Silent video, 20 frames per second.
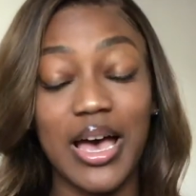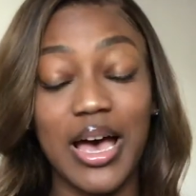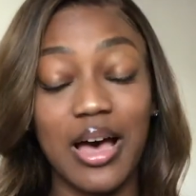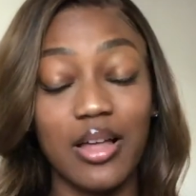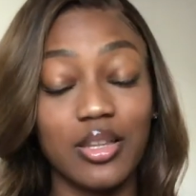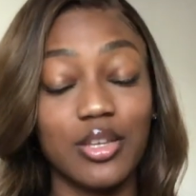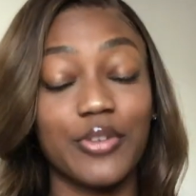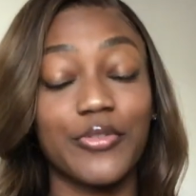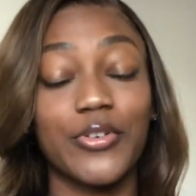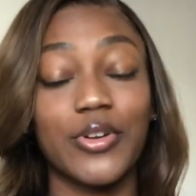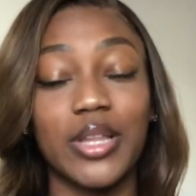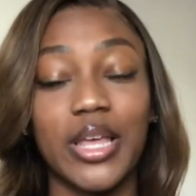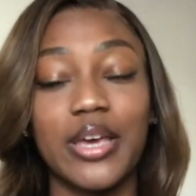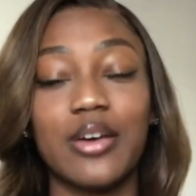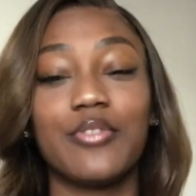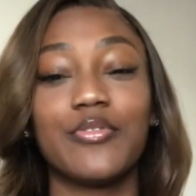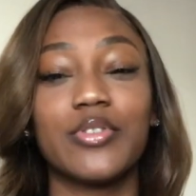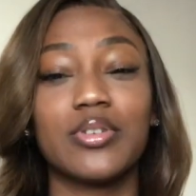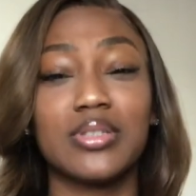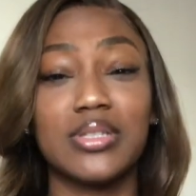I look for
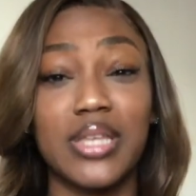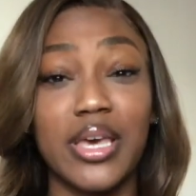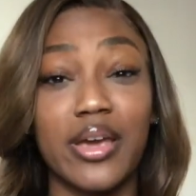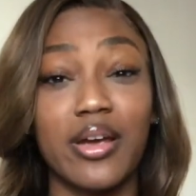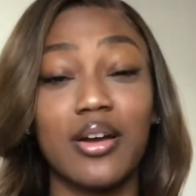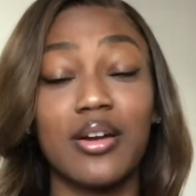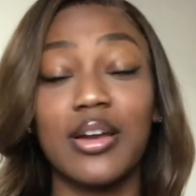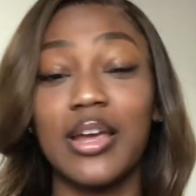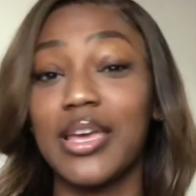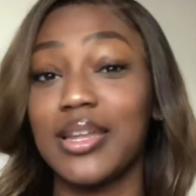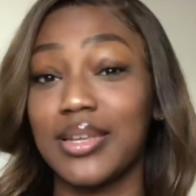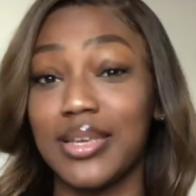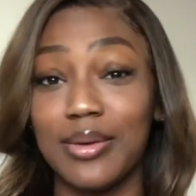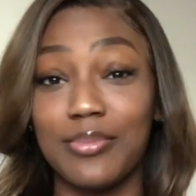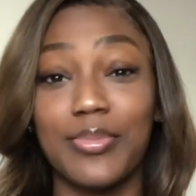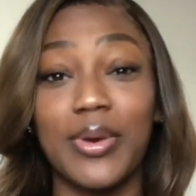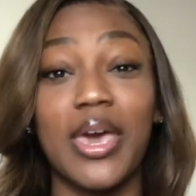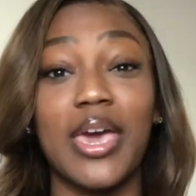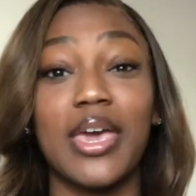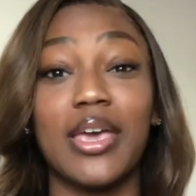layovers there and
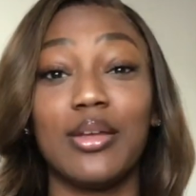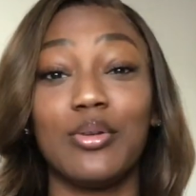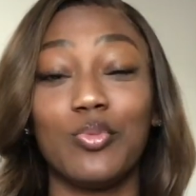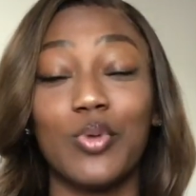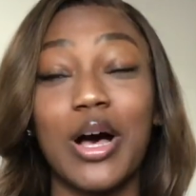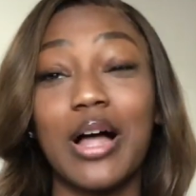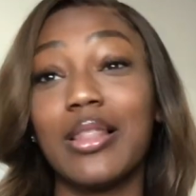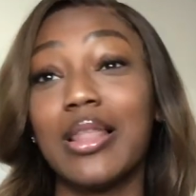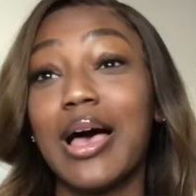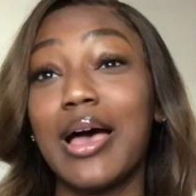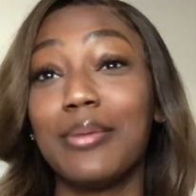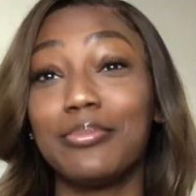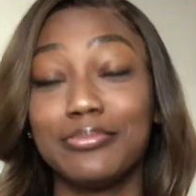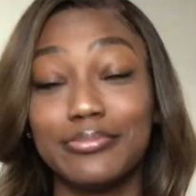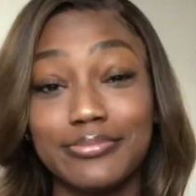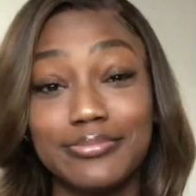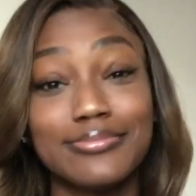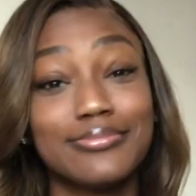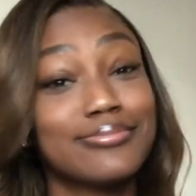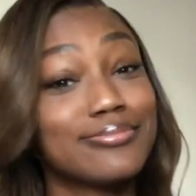get paid while
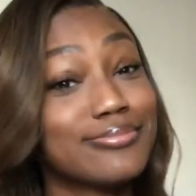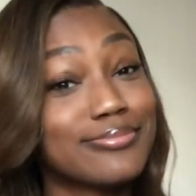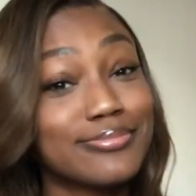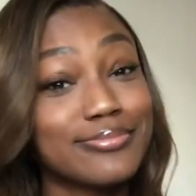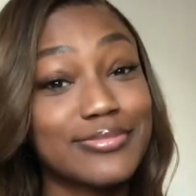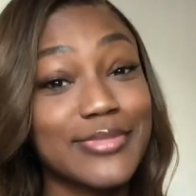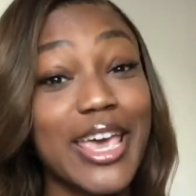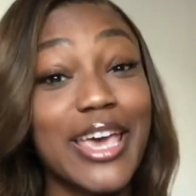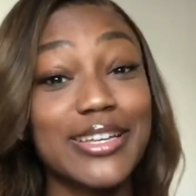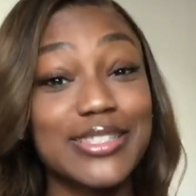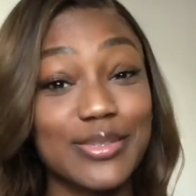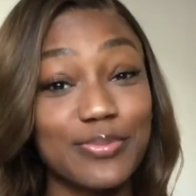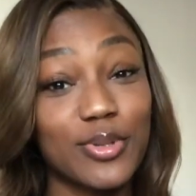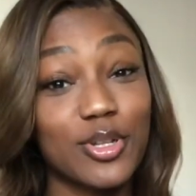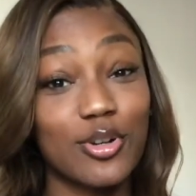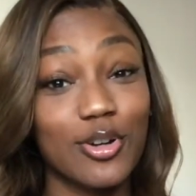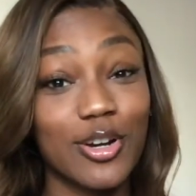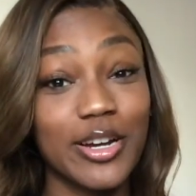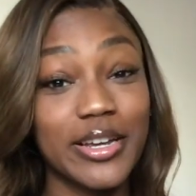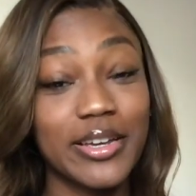I'm
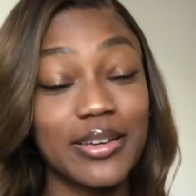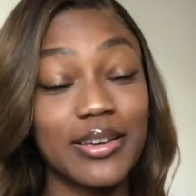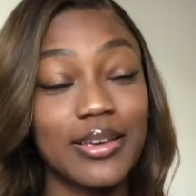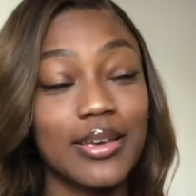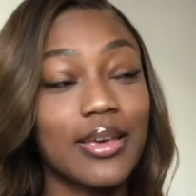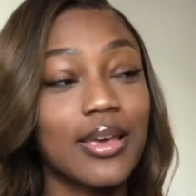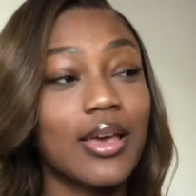exploring.